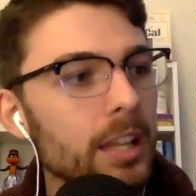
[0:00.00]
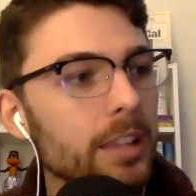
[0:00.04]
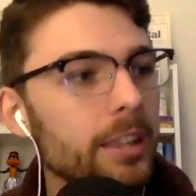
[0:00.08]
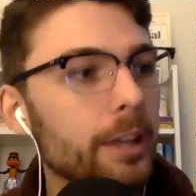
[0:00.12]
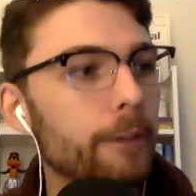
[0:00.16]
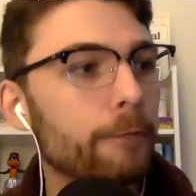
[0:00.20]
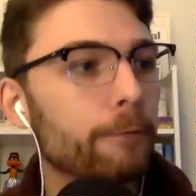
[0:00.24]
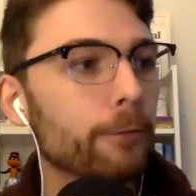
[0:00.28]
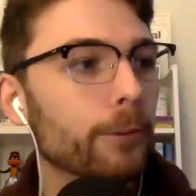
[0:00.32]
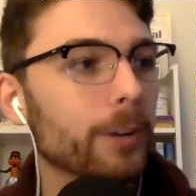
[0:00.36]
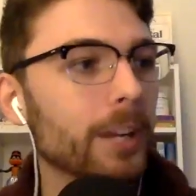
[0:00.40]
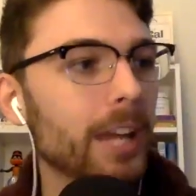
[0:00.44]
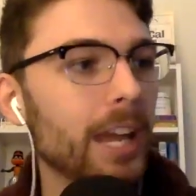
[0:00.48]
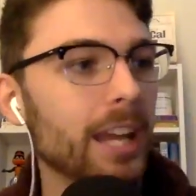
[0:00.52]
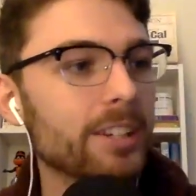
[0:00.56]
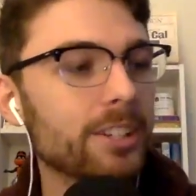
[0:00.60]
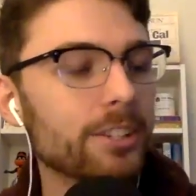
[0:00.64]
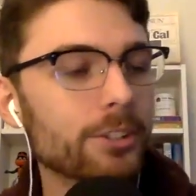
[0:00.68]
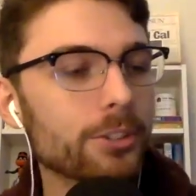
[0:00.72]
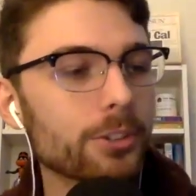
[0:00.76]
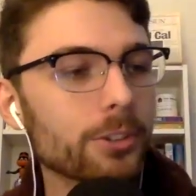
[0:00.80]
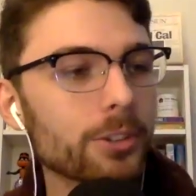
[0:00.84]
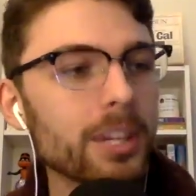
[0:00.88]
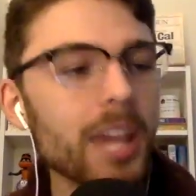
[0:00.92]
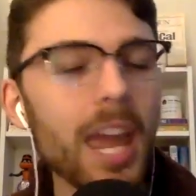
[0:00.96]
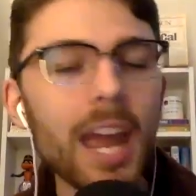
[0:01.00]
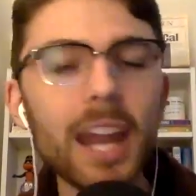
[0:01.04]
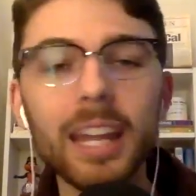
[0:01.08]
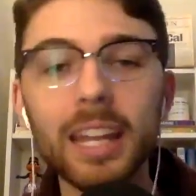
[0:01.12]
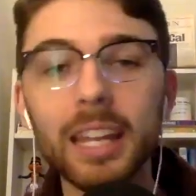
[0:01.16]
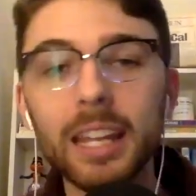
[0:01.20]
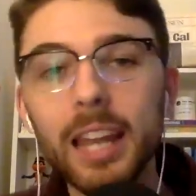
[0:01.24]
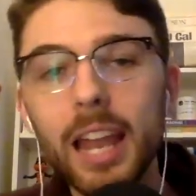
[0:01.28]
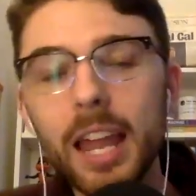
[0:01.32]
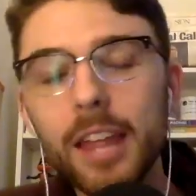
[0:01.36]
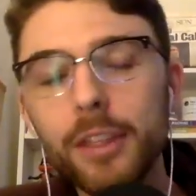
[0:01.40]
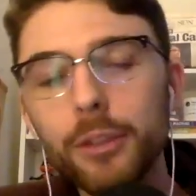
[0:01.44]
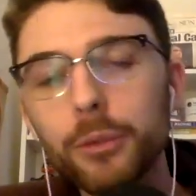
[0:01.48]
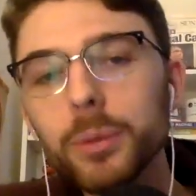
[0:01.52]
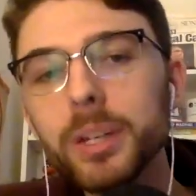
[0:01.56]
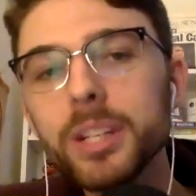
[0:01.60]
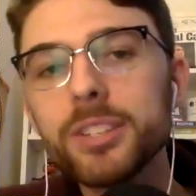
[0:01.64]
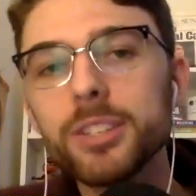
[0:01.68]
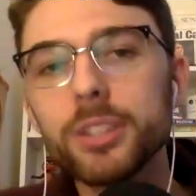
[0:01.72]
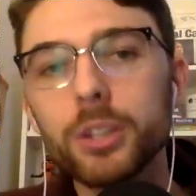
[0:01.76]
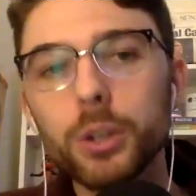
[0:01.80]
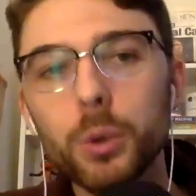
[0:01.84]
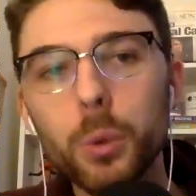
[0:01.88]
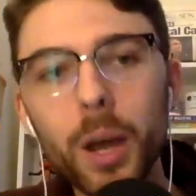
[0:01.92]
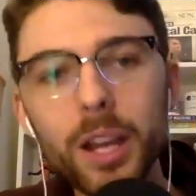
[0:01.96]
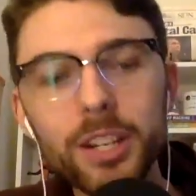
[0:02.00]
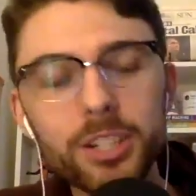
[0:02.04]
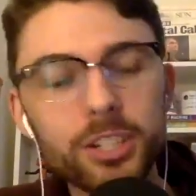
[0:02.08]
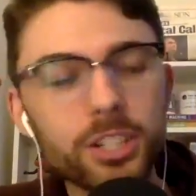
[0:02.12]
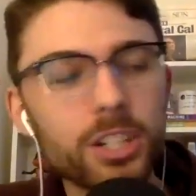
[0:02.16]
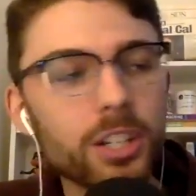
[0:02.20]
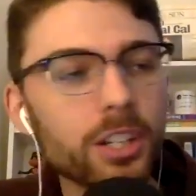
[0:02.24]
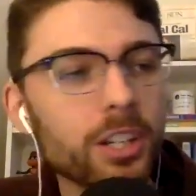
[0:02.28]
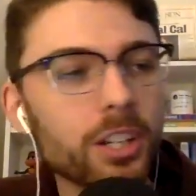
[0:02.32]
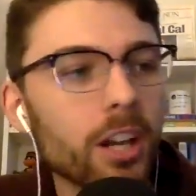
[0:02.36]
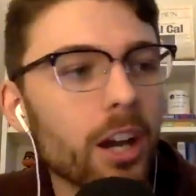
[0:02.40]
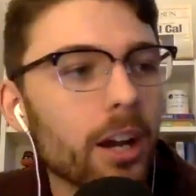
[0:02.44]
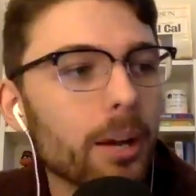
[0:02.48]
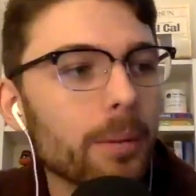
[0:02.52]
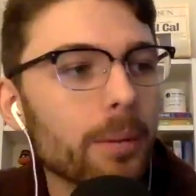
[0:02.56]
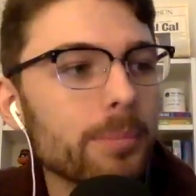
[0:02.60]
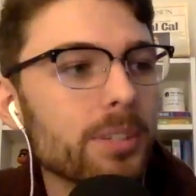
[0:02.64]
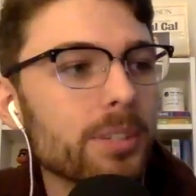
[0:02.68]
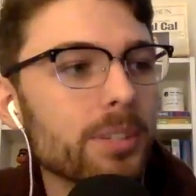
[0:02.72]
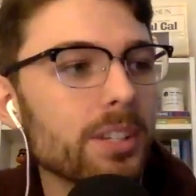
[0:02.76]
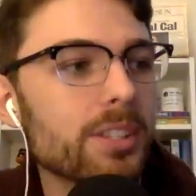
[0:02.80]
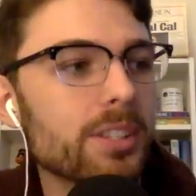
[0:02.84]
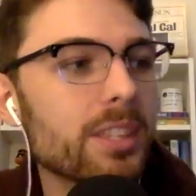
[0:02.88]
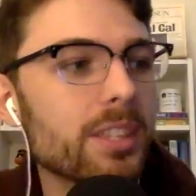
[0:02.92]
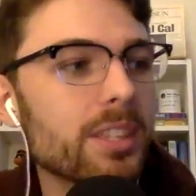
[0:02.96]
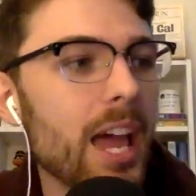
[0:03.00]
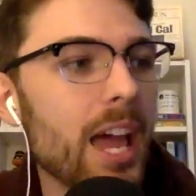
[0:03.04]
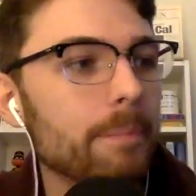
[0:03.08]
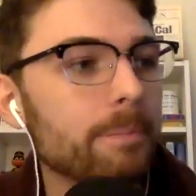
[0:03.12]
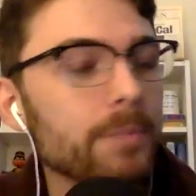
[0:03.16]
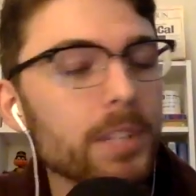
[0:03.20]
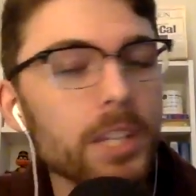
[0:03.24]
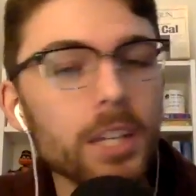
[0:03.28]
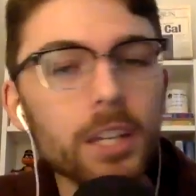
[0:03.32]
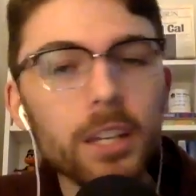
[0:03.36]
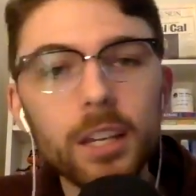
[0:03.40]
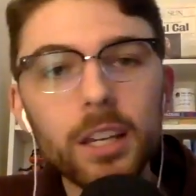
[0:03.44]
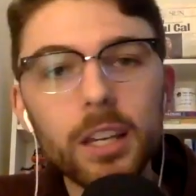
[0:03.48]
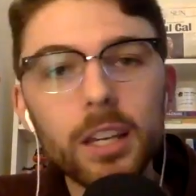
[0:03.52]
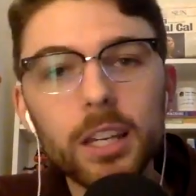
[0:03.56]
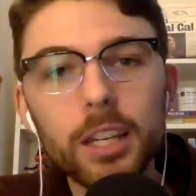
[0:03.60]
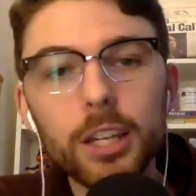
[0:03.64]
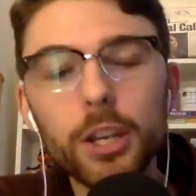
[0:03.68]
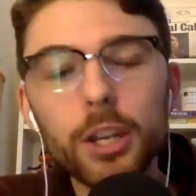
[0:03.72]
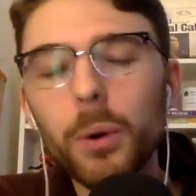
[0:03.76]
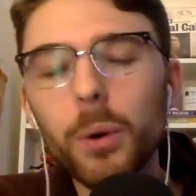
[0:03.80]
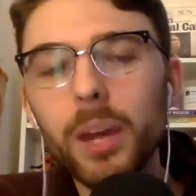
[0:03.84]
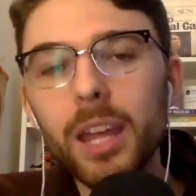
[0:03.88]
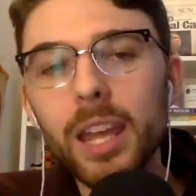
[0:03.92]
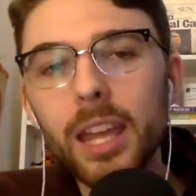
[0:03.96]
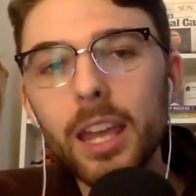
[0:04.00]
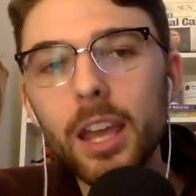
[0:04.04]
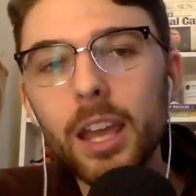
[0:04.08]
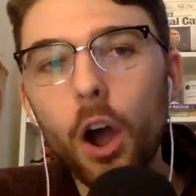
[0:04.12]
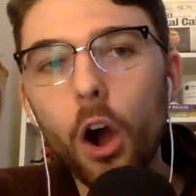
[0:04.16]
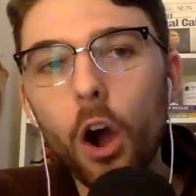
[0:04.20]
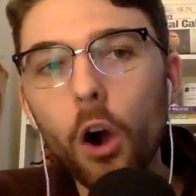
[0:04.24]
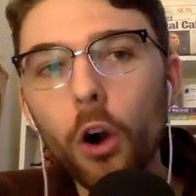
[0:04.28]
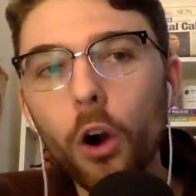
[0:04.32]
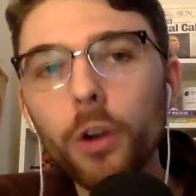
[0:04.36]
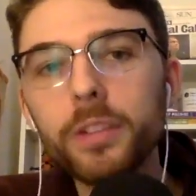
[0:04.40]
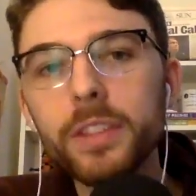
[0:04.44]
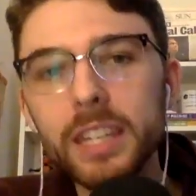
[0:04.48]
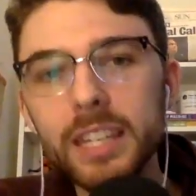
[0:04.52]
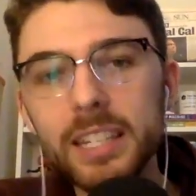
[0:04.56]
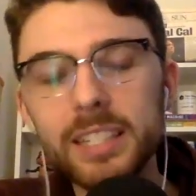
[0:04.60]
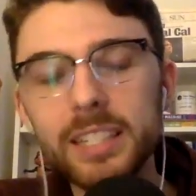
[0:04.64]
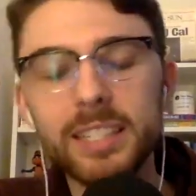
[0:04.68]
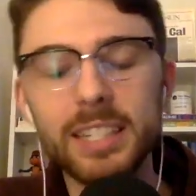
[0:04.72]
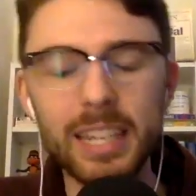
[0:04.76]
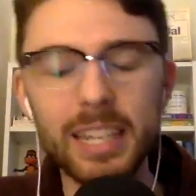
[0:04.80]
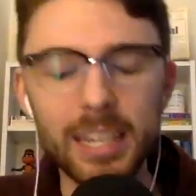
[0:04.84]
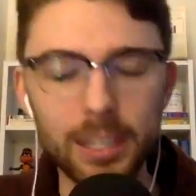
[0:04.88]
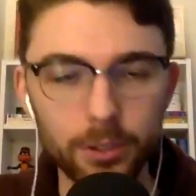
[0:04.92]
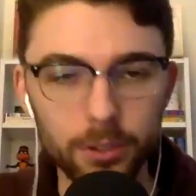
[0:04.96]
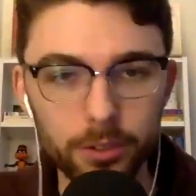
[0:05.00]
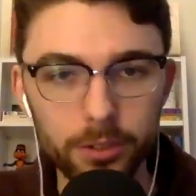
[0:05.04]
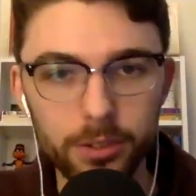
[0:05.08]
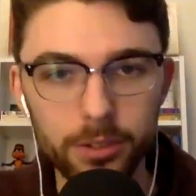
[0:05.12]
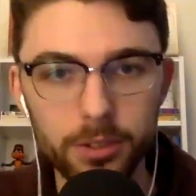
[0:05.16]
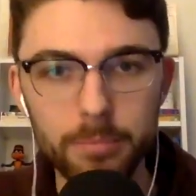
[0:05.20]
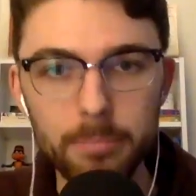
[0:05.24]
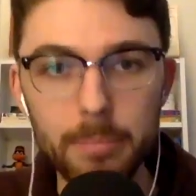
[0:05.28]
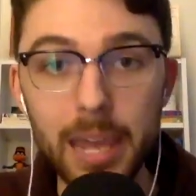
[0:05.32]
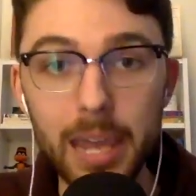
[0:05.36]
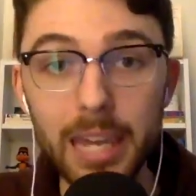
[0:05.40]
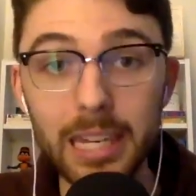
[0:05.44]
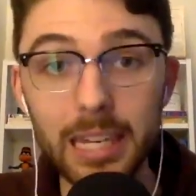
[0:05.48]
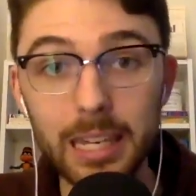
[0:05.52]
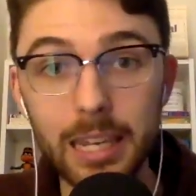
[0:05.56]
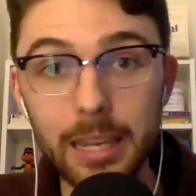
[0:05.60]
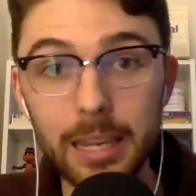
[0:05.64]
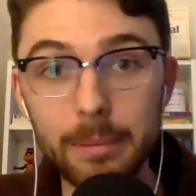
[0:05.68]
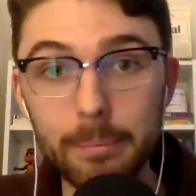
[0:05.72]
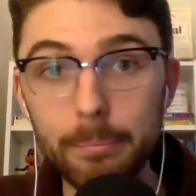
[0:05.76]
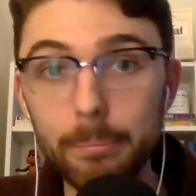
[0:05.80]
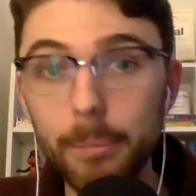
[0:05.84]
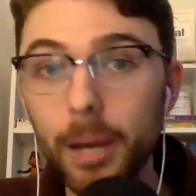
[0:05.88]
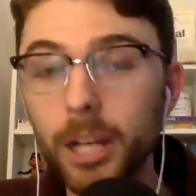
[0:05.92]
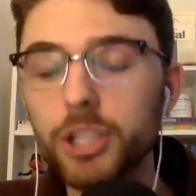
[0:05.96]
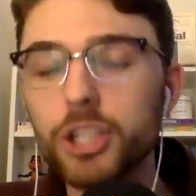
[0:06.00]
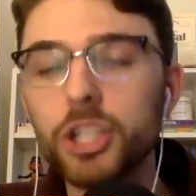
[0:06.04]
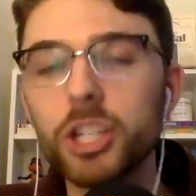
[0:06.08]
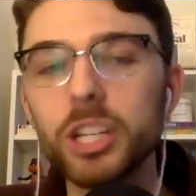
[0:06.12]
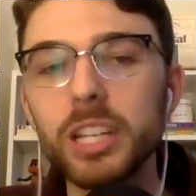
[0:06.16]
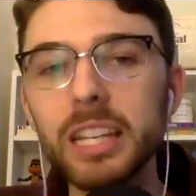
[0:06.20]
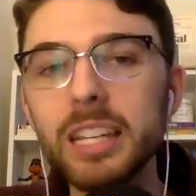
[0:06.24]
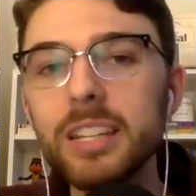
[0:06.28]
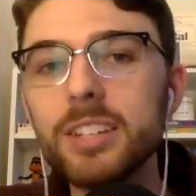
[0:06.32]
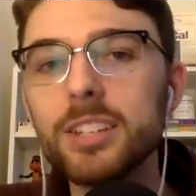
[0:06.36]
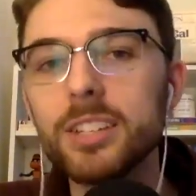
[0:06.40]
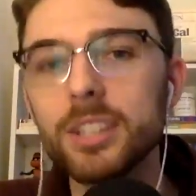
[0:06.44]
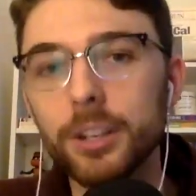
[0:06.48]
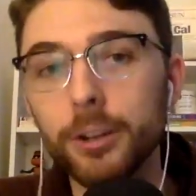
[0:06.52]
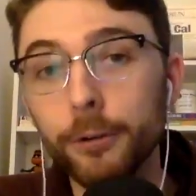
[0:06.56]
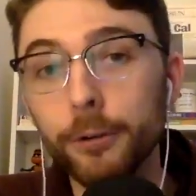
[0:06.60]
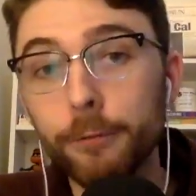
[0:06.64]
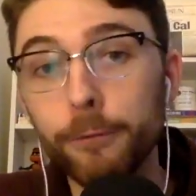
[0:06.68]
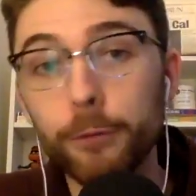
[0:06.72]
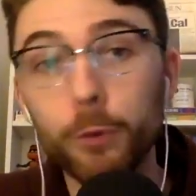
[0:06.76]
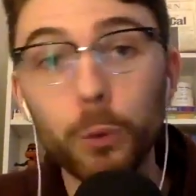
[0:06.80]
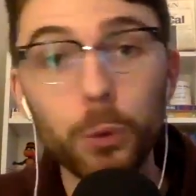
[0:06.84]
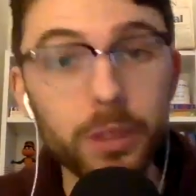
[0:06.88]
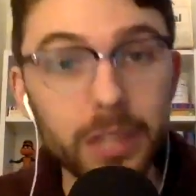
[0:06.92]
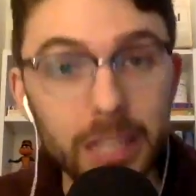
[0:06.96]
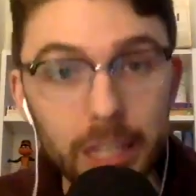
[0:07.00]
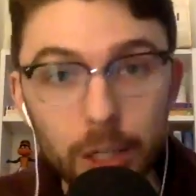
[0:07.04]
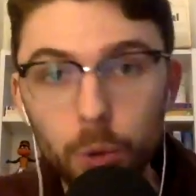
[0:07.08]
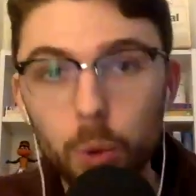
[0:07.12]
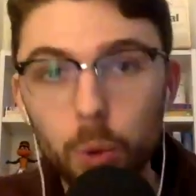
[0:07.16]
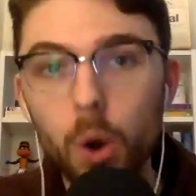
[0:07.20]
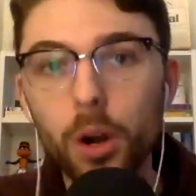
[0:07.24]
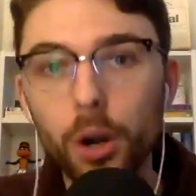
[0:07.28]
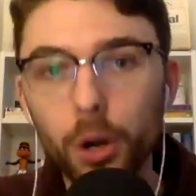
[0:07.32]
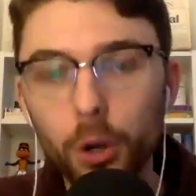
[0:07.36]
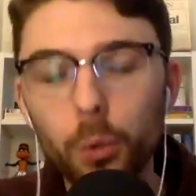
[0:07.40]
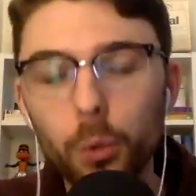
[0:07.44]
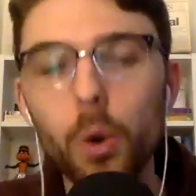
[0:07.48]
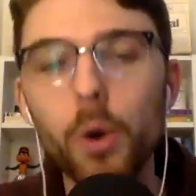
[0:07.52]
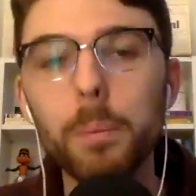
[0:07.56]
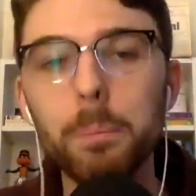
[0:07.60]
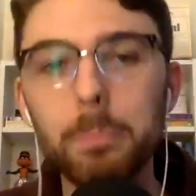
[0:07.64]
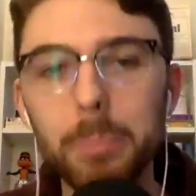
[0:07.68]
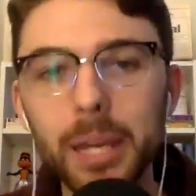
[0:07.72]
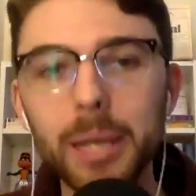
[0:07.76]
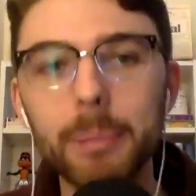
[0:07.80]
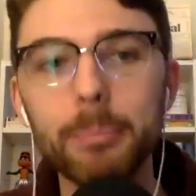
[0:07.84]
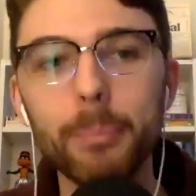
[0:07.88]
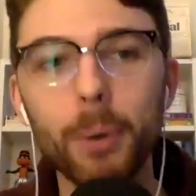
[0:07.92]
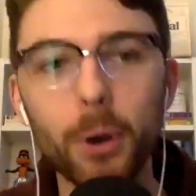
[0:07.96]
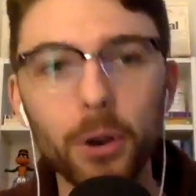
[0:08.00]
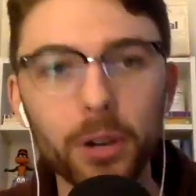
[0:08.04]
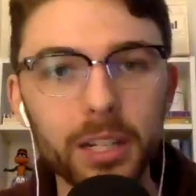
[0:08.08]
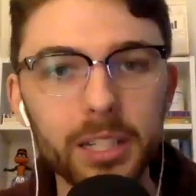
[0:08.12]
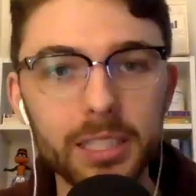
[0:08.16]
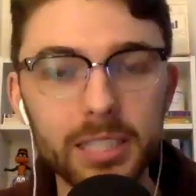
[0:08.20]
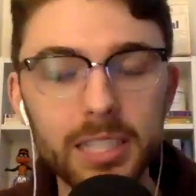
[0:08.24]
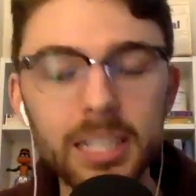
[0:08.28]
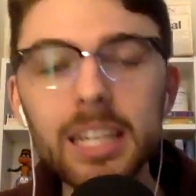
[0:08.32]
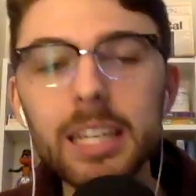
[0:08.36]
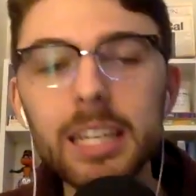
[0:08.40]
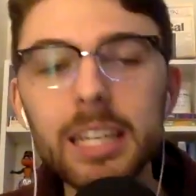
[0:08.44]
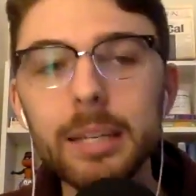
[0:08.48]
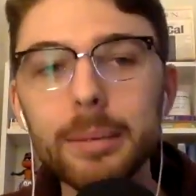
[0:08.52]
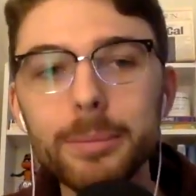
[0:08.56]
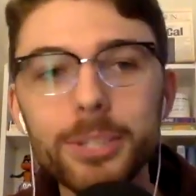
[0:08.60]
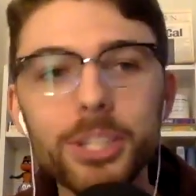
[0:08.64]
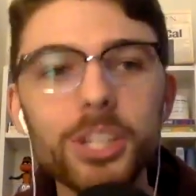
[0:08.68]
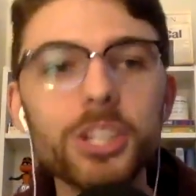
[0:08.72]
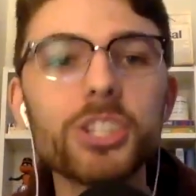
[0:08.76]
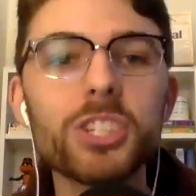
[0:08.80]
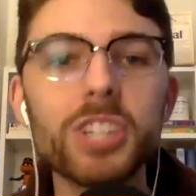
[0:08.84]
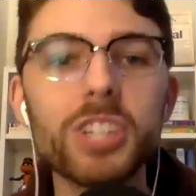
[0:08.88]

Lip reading: that free agents are getting. And the reason the question comes is that, you know, are these deals making it much easier for the quote unquote big market teams to